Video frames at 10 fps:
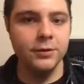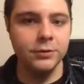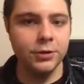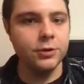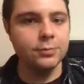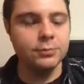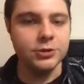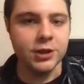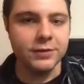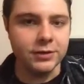terms
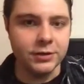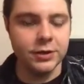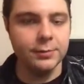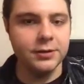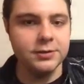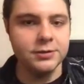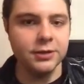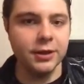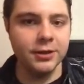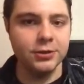of endearment,
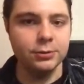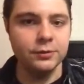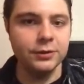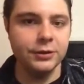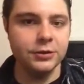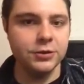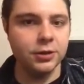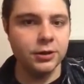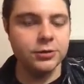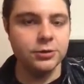this movie is an
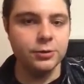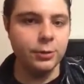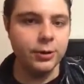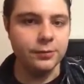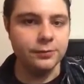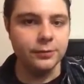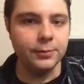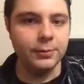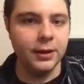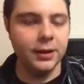Oscar winner
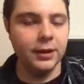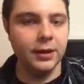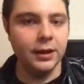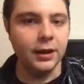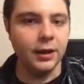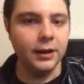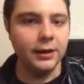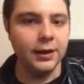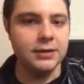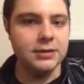from
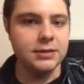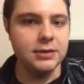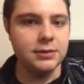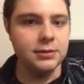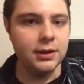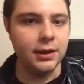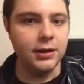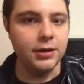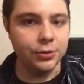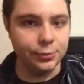
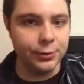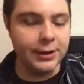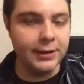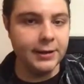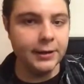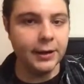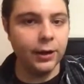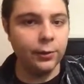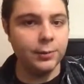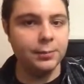1983.
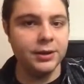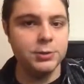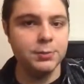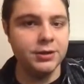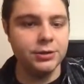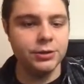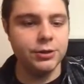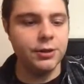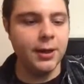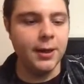Won Best
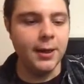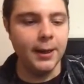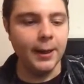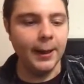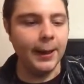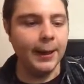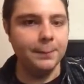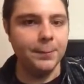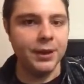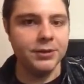Picture,
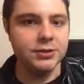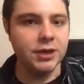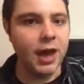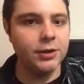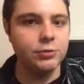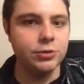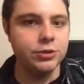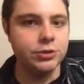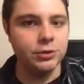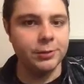Best Actress
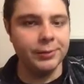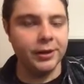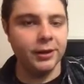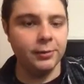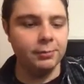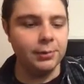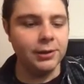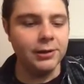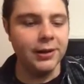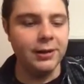Shirley
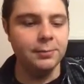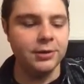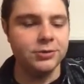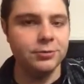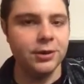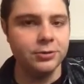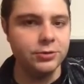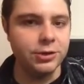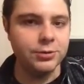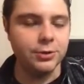MacLaine, Best Director
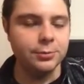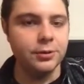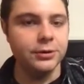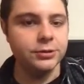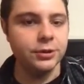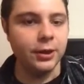James L. Brooks,